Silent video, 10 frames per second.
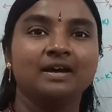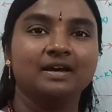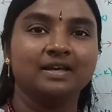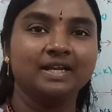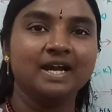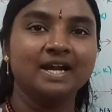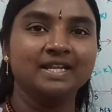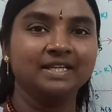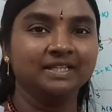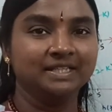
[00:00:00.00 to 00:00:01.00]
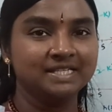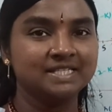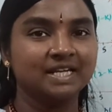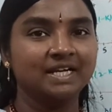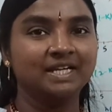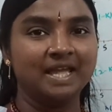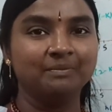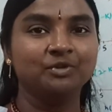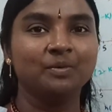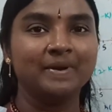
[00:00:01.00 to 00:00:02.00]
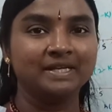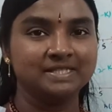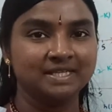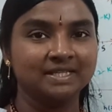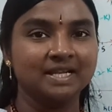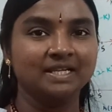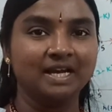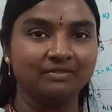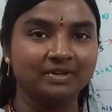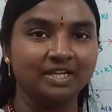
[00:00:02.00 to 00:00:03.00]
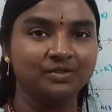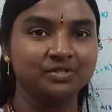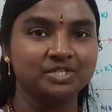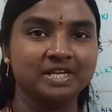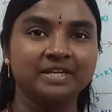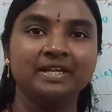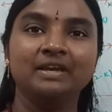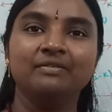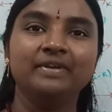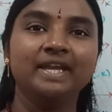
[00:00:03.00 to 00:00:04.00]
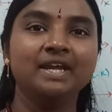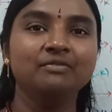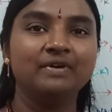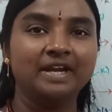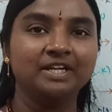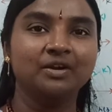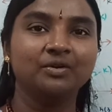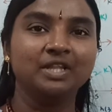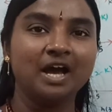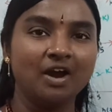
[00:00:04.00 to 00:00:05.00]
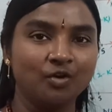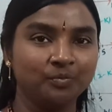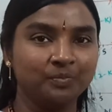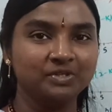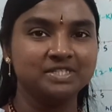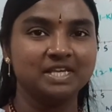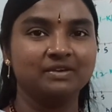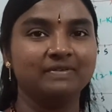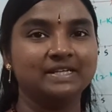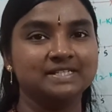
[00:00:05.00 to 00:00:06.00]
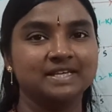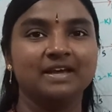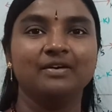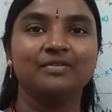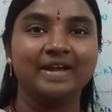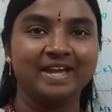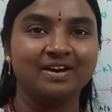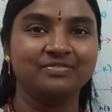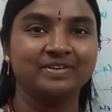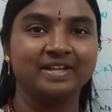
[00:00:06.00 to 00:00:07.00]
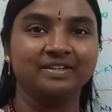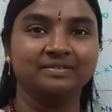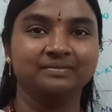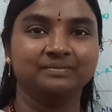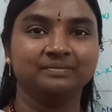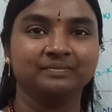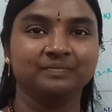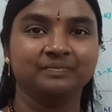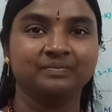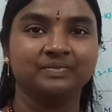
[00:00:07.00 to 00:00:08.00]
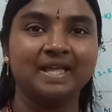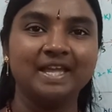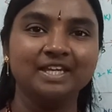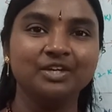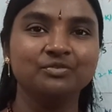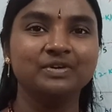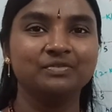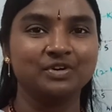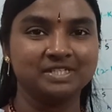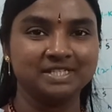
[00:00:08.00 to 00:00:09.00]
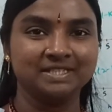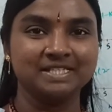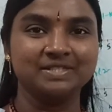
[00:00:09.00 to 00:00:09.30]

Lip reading: regarding discrete time domain signal convolution, we can find out the output sequence y of n. Thank you for watching this